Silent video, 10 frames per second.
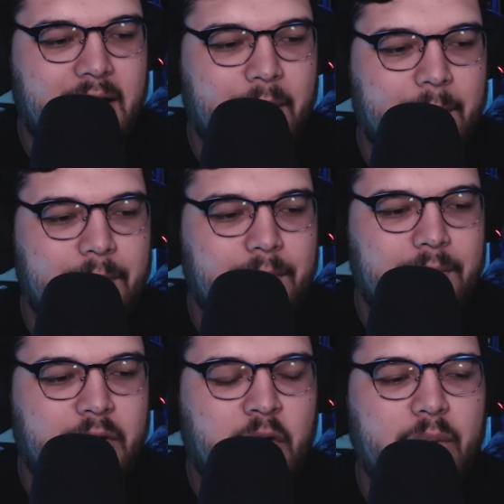um,
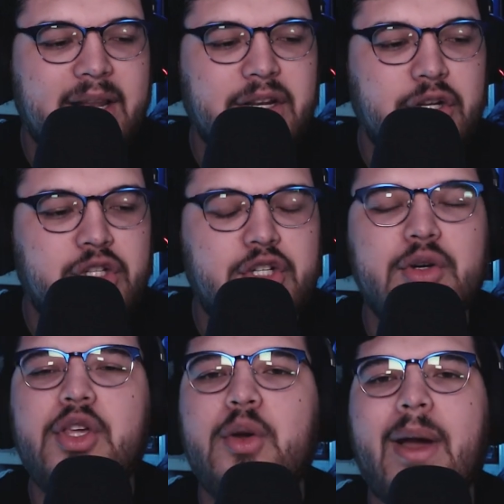Coryne,
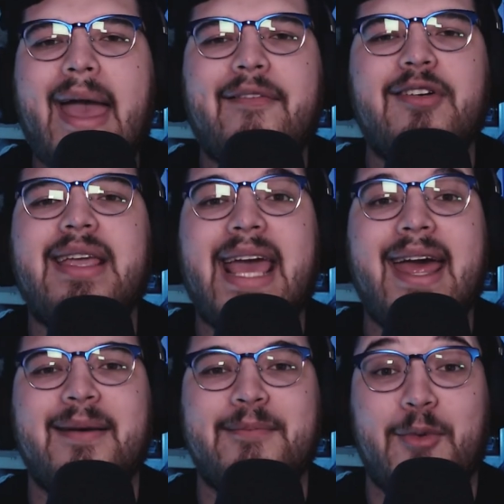do you ever
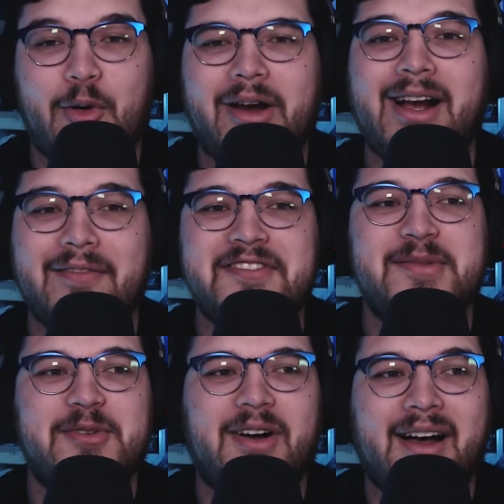get more
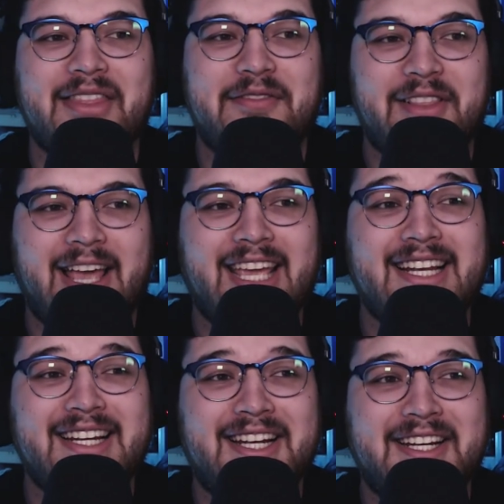comfortable on the flight?